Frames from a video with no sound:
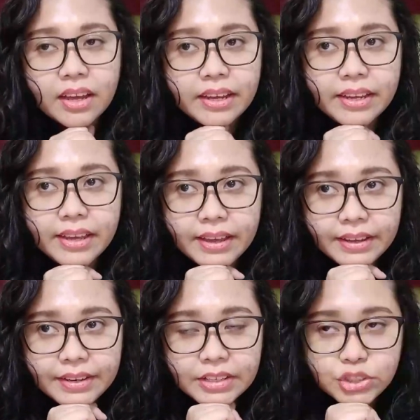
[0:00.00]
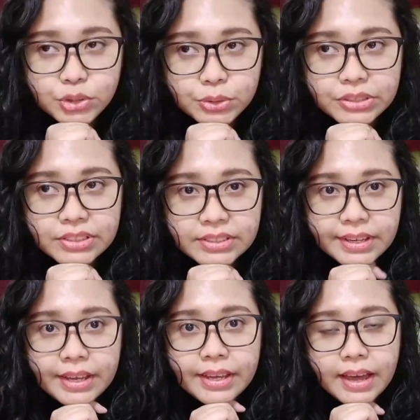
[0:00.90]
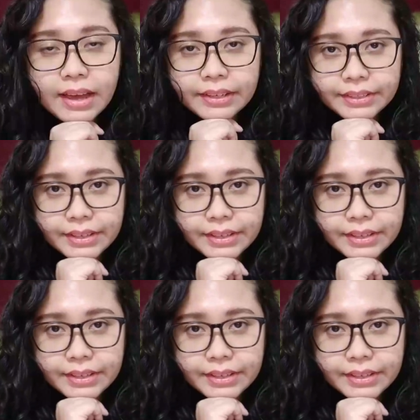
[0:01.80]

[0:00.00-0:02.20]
I had a short stay at